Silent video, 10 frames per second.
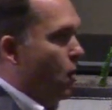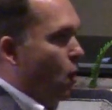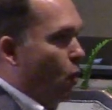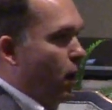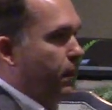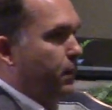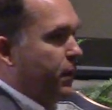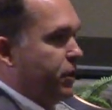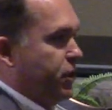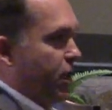what
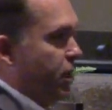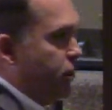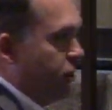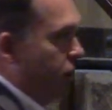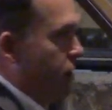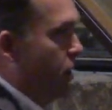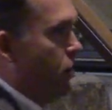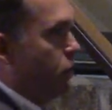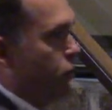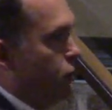position
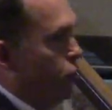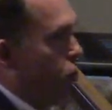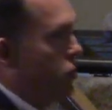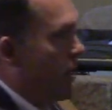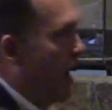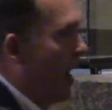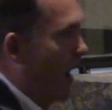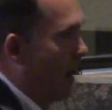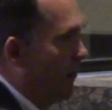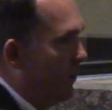do you
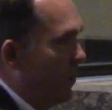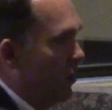have